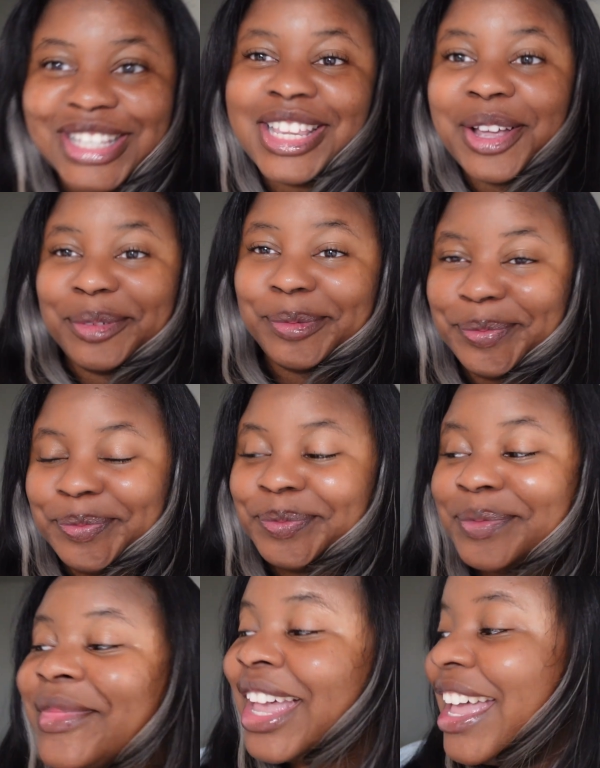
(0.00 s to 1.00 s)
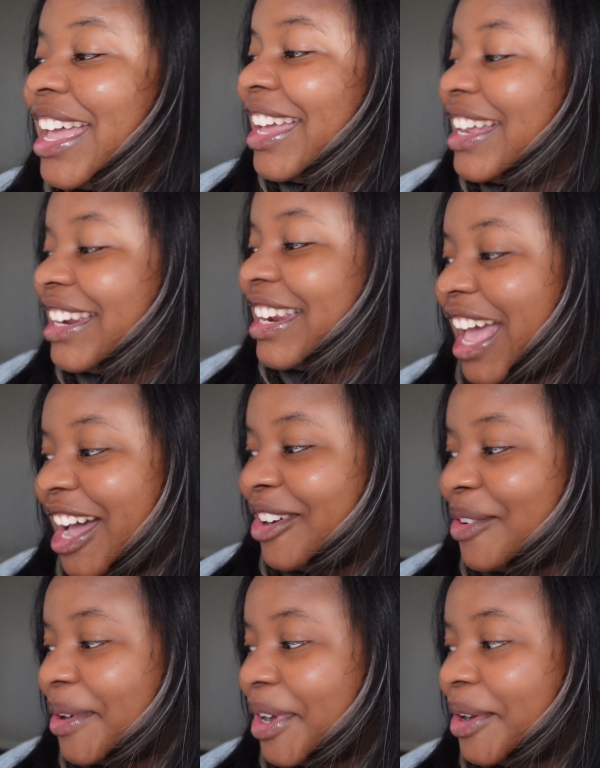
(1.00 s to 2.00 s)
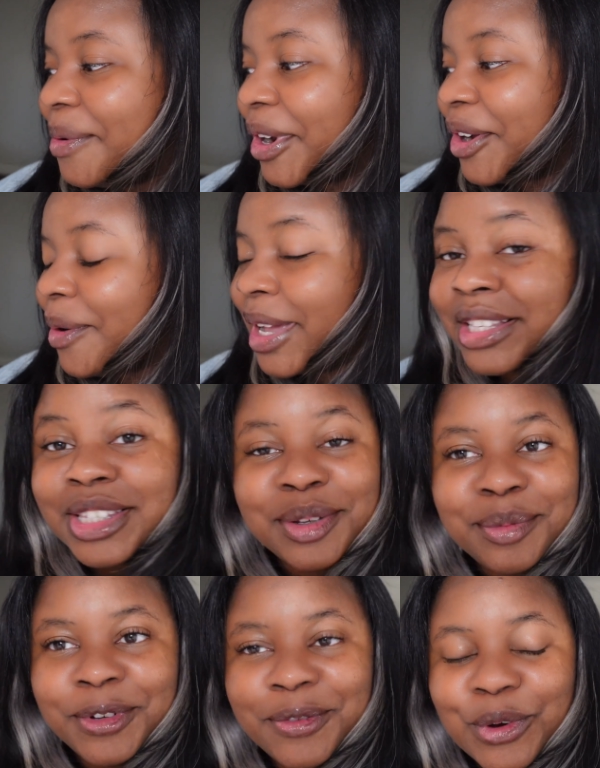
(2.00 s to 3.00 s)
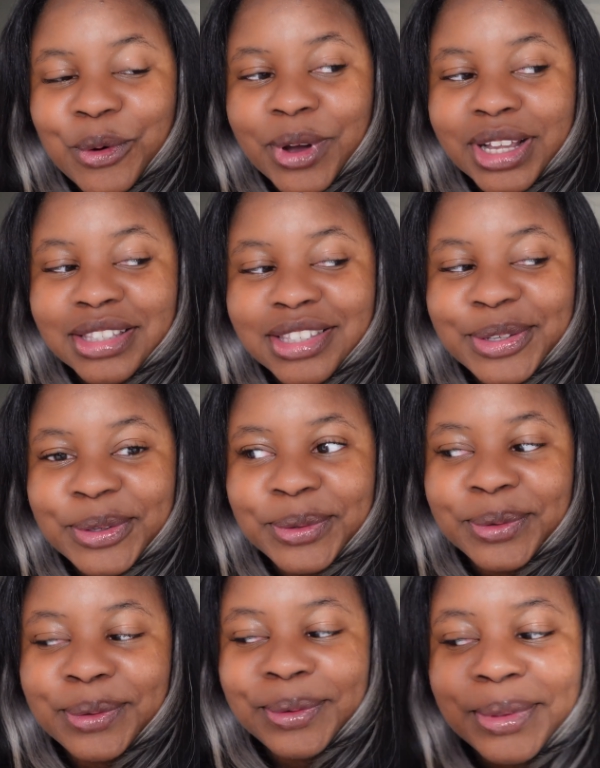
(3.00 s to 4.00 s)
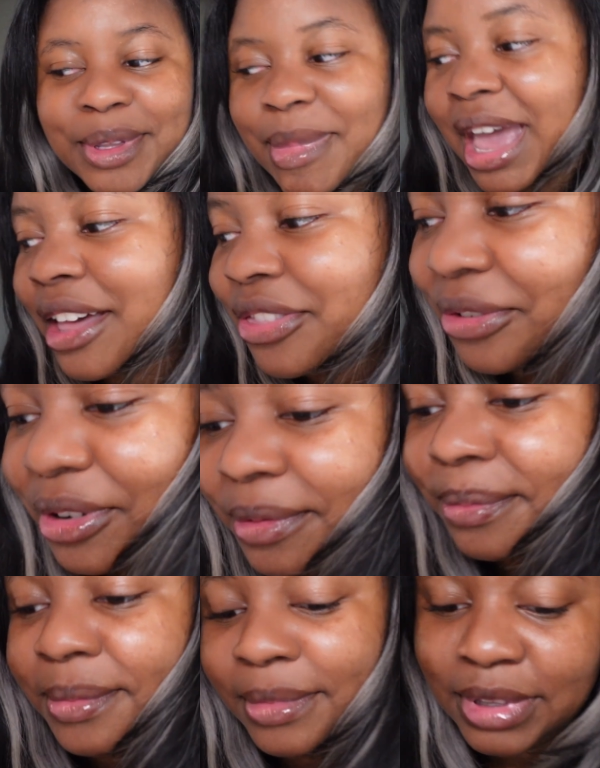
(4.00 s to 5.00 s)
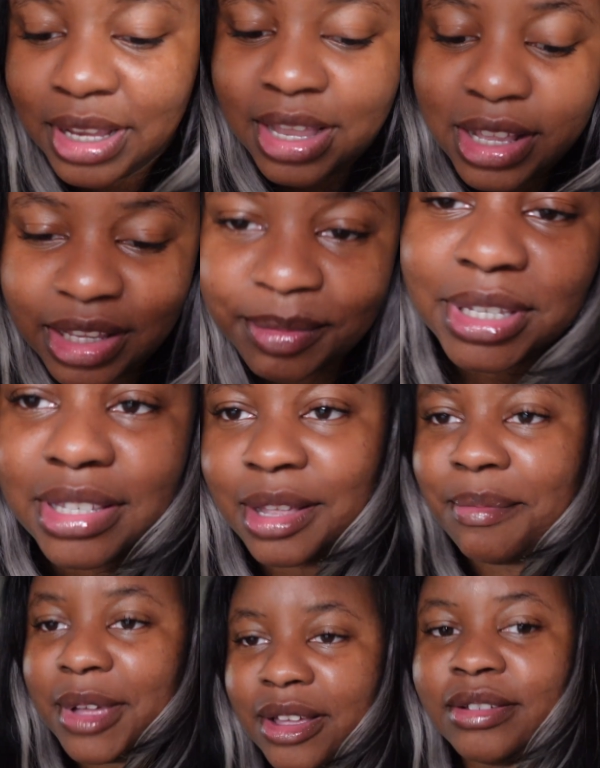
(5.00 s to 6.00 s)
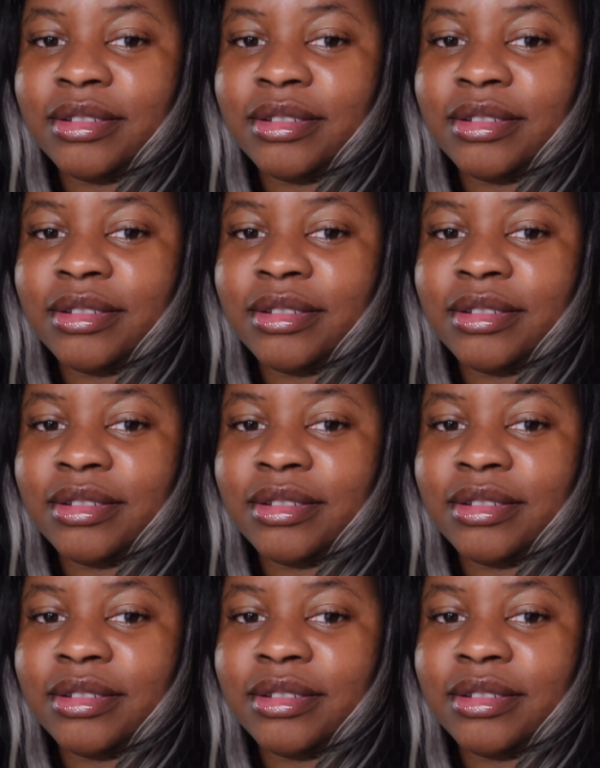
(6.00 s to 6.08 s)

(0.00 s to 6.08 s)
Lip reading: so now we're going to move on to the bathroom. Let me step out.